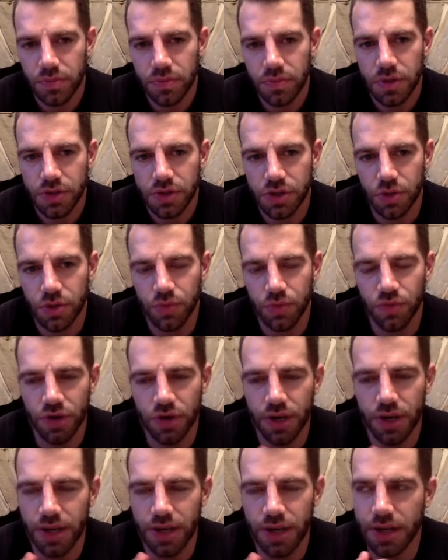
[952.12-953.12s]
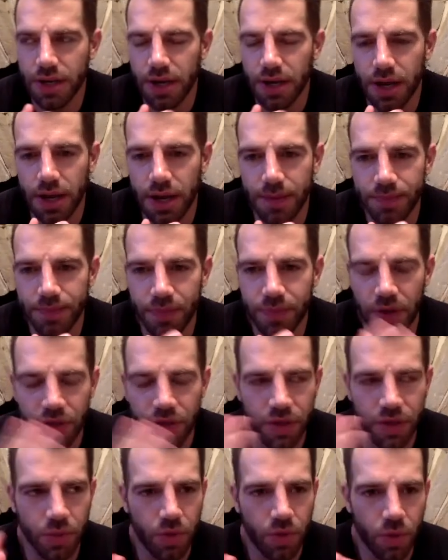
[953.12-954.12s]
So really, I
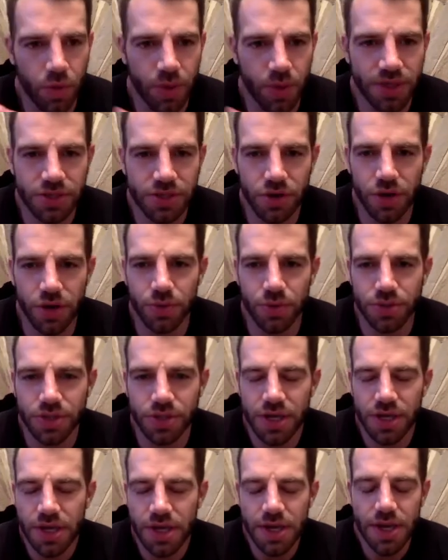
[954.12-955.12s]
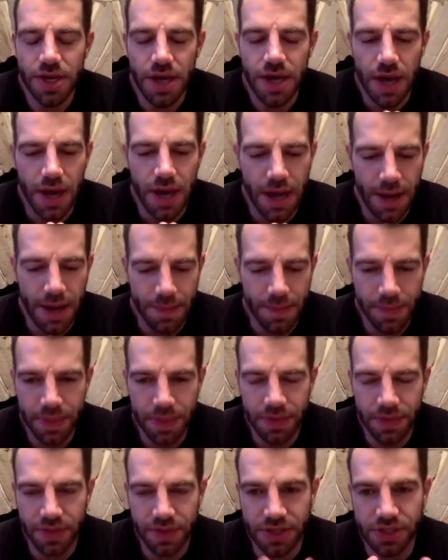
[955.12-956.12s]
think where we started was
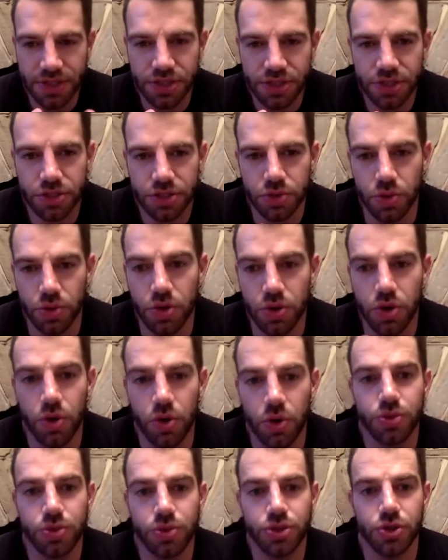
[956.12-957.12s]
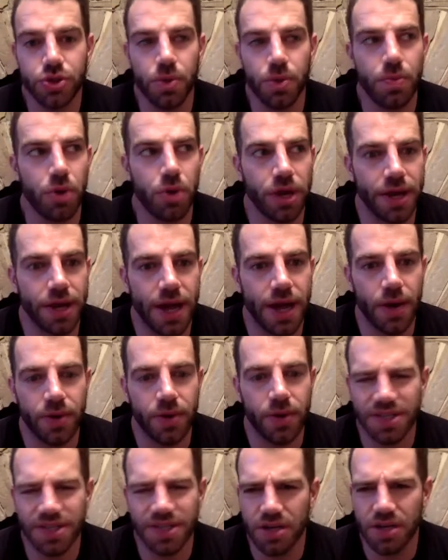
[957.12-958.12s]
this sort of course you're bringing out.
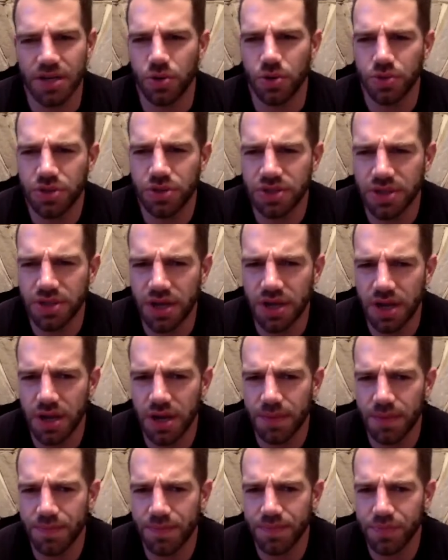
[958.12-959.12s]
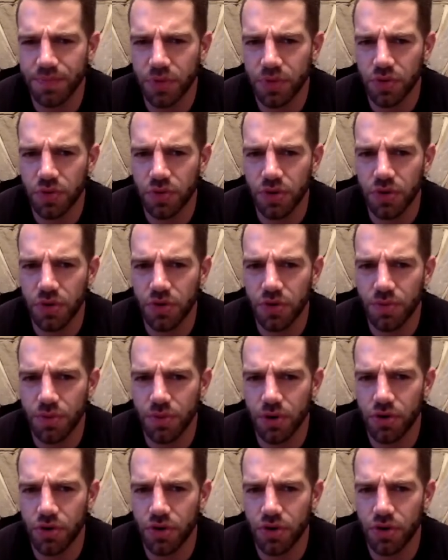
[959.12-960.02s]
Is it a course or a program?